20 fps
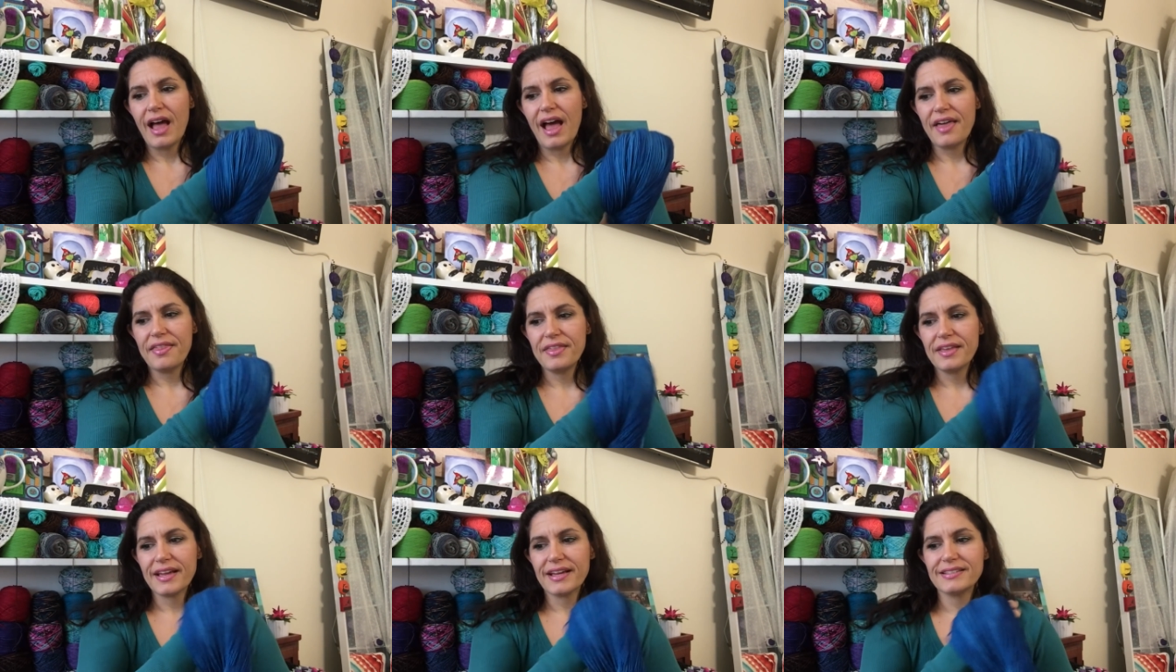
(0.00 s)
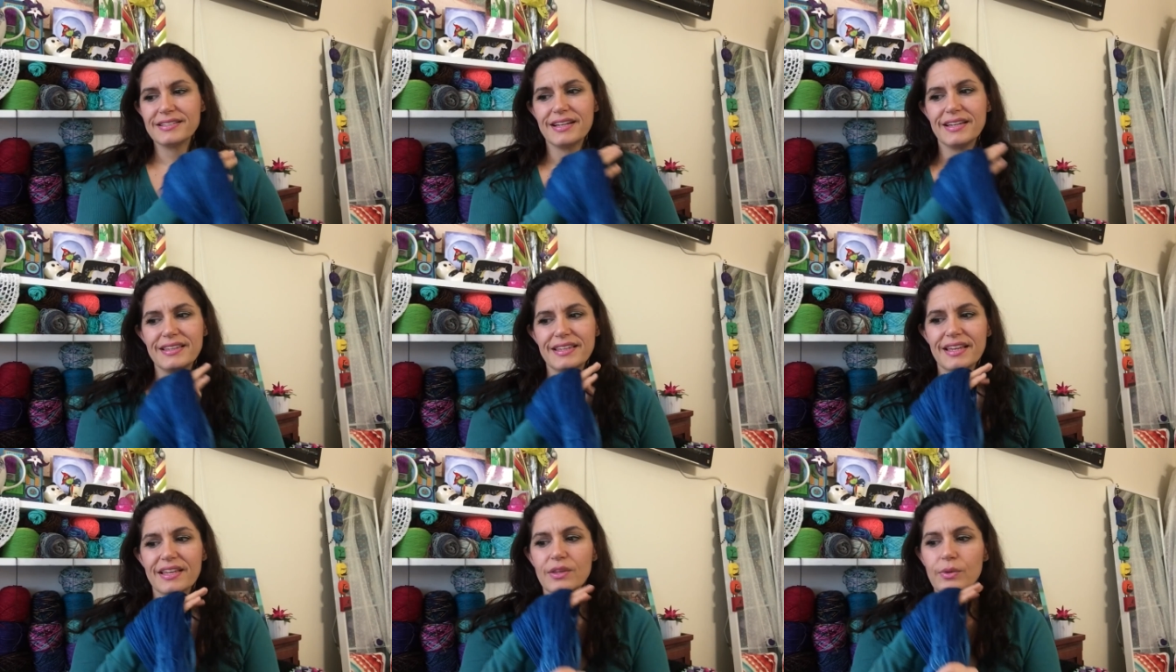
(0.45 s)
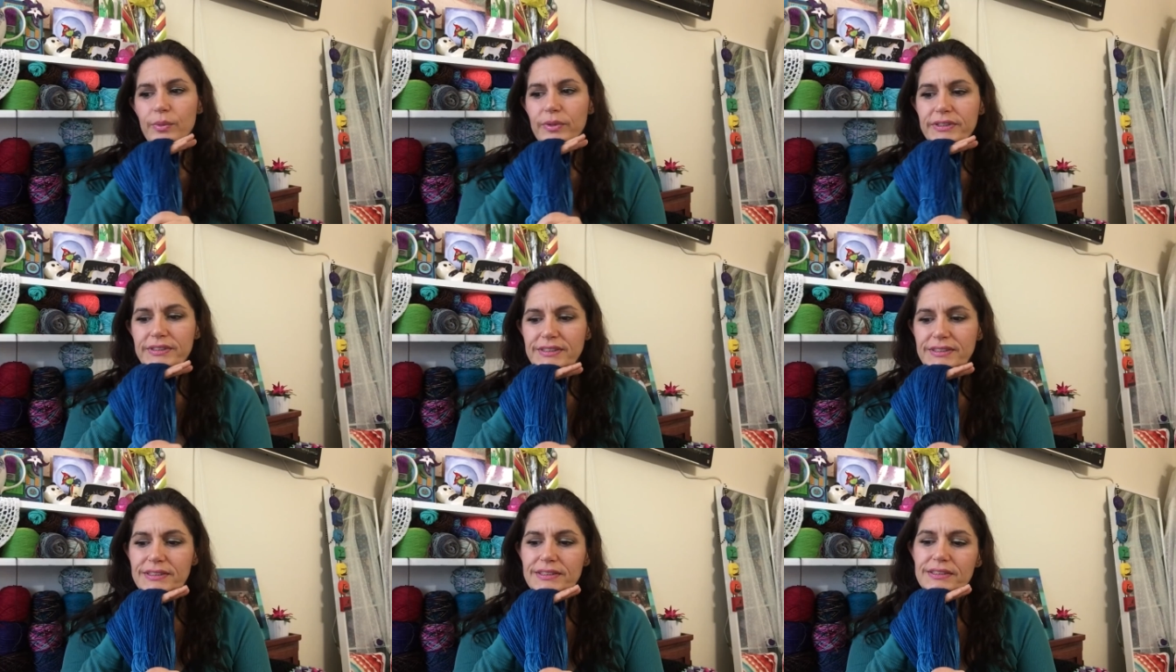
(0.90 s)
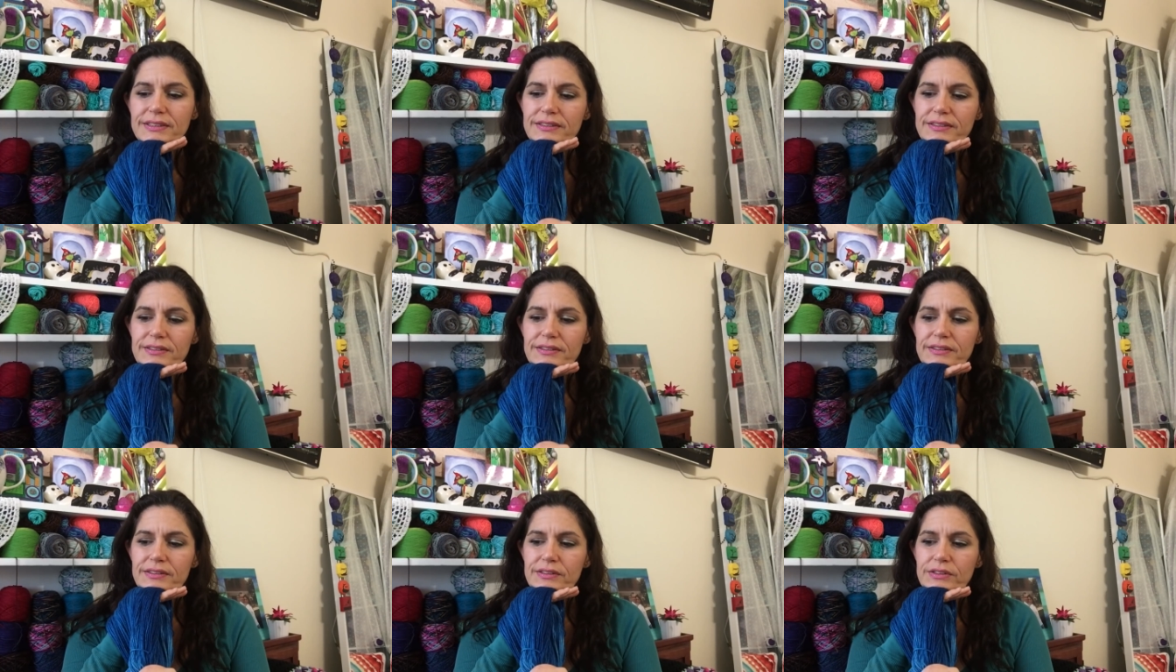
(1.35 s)
I think I dyed the other ones
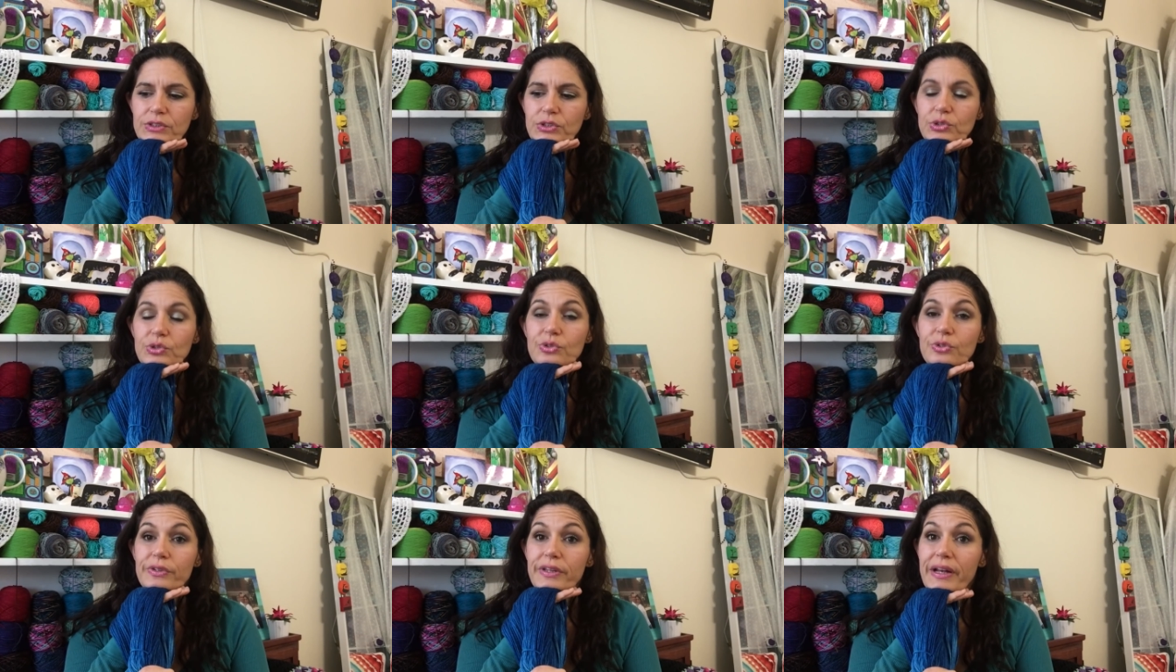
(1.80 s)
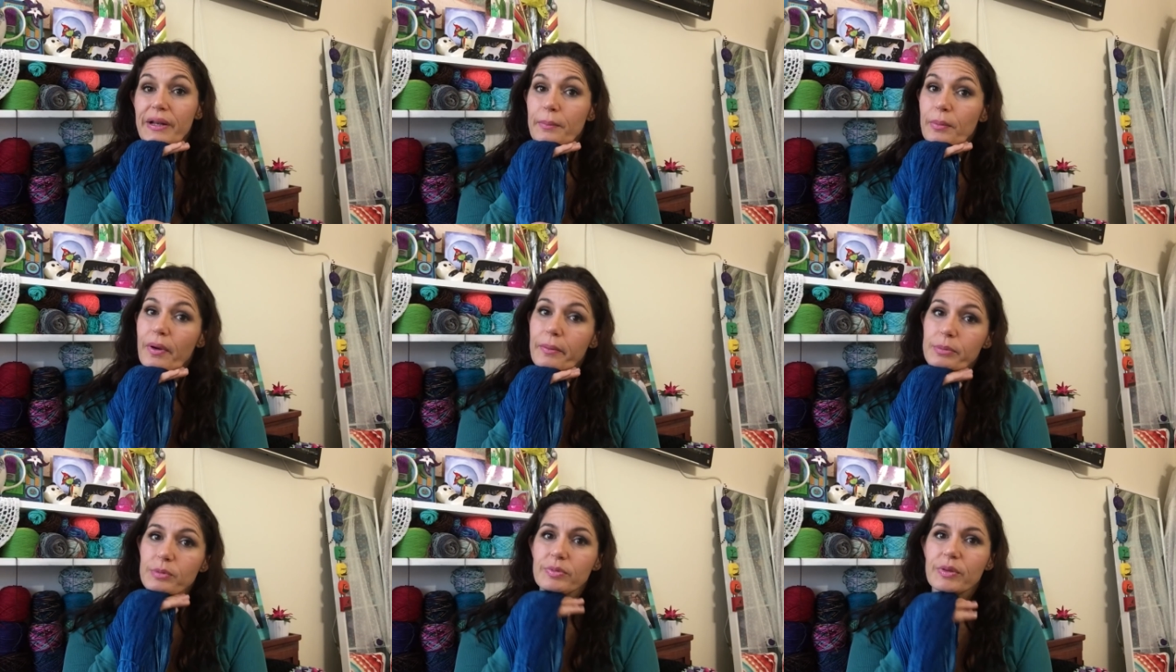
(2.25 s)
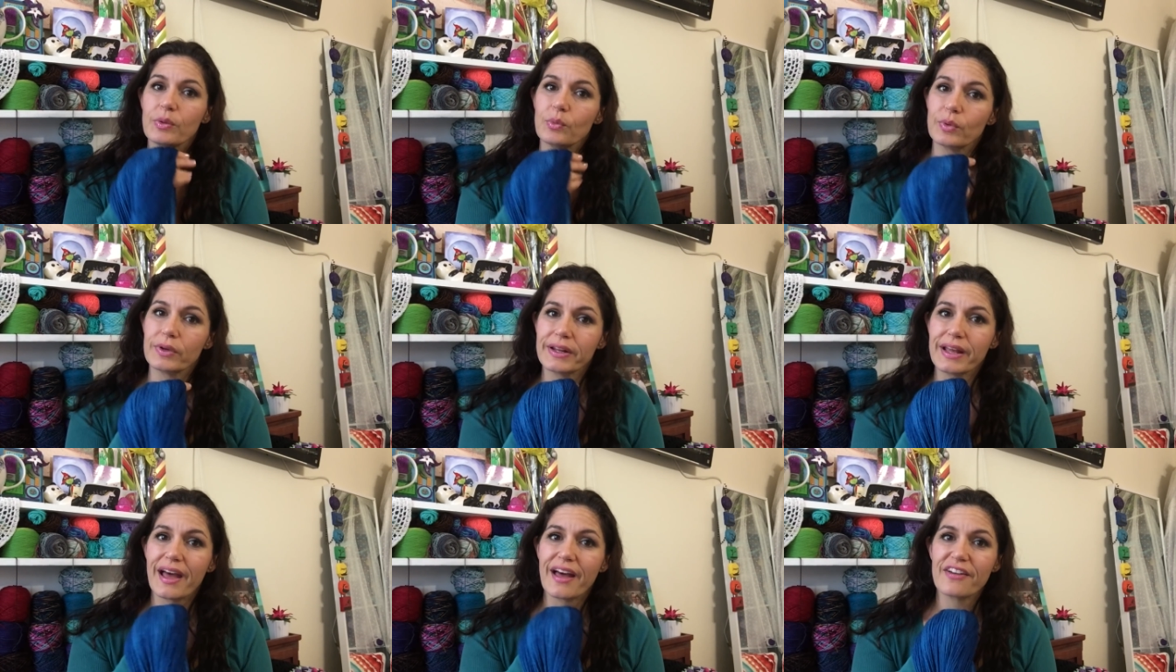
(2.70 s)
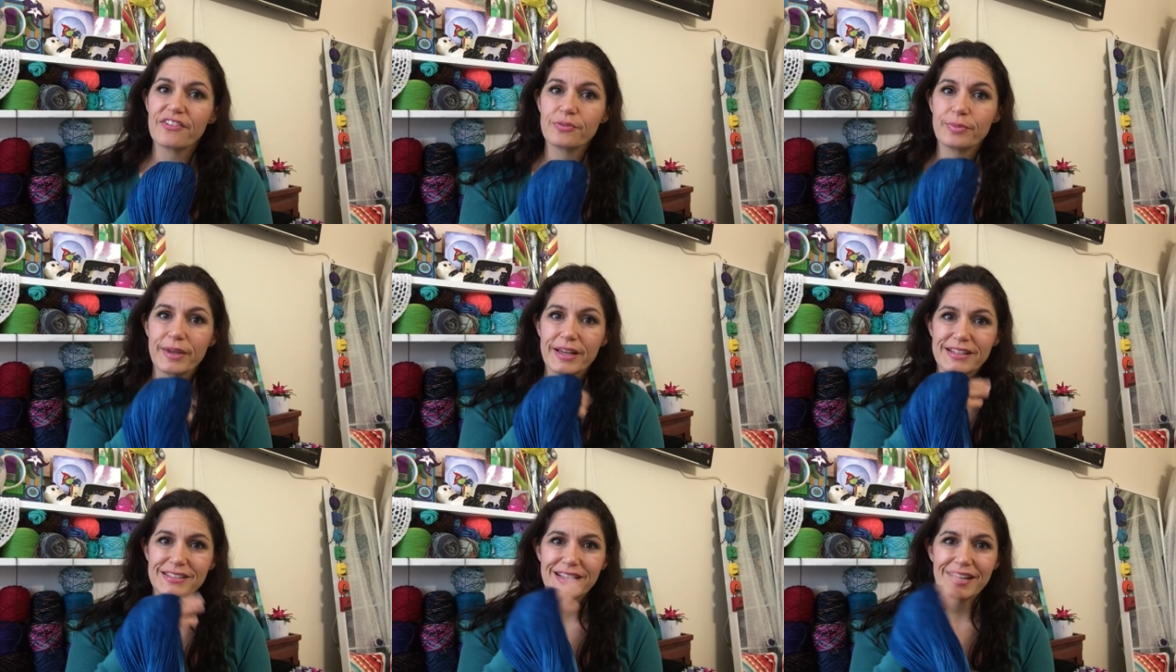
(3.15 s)
sooner than I probably would have
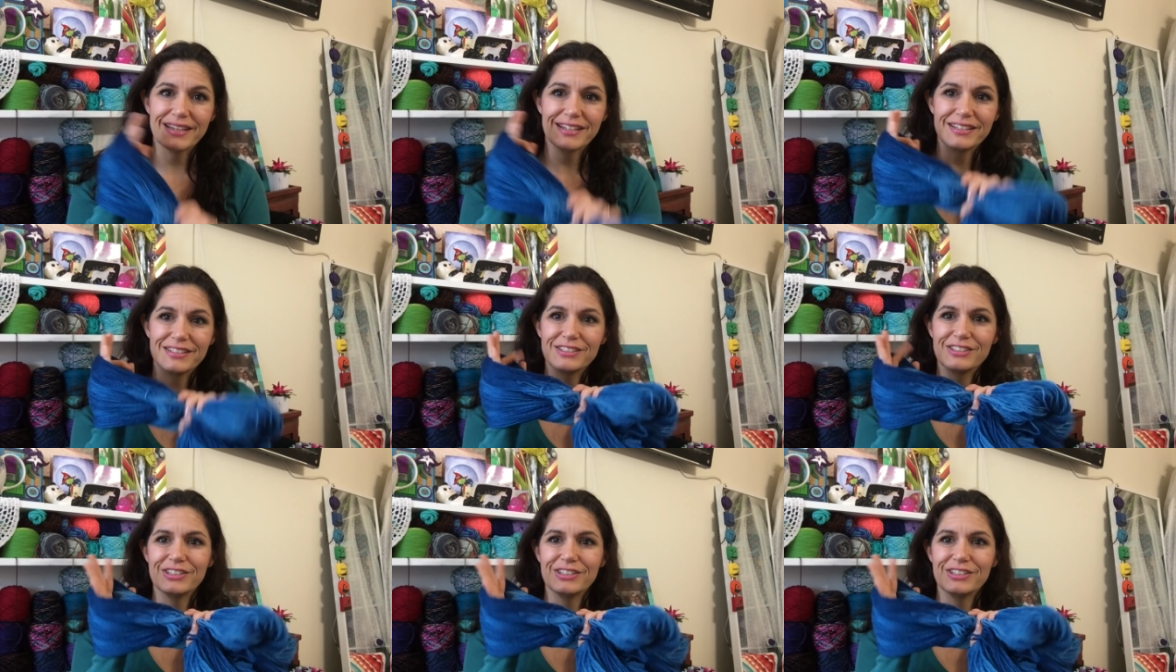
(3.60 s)
because I